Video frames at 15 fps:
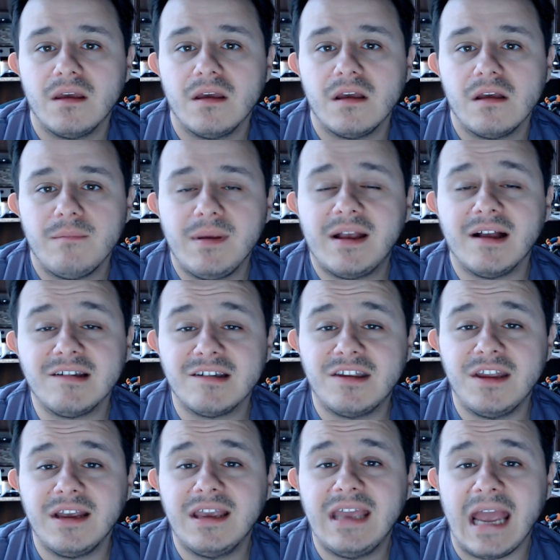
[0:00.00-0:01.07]
Because the
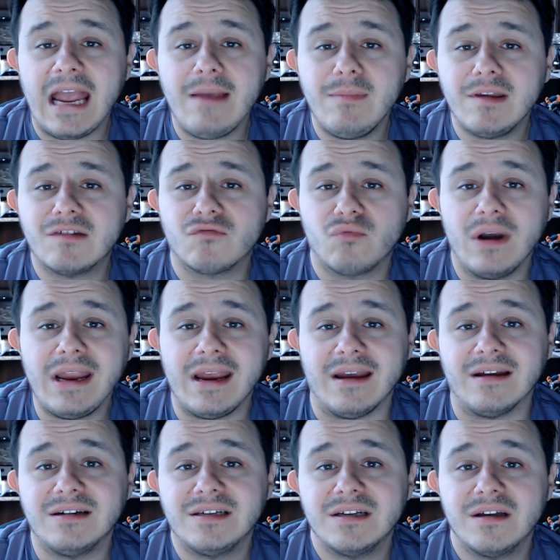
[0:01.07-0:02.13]
game is
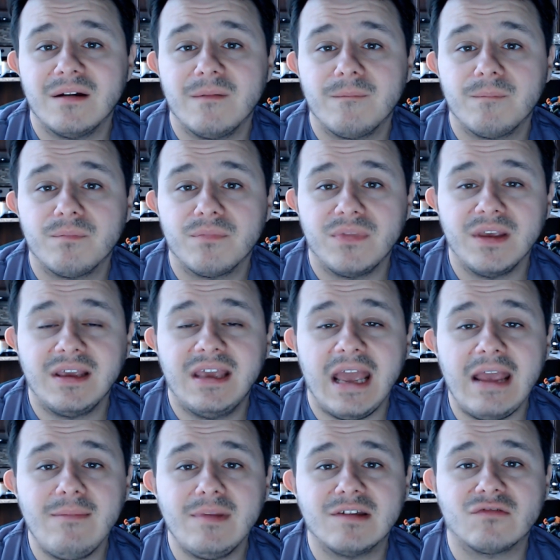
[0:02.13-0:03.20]
rigged. The game
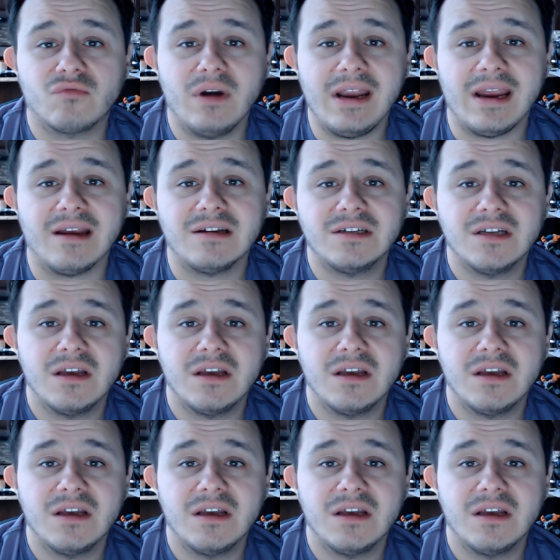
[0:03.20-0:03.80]
is rigged.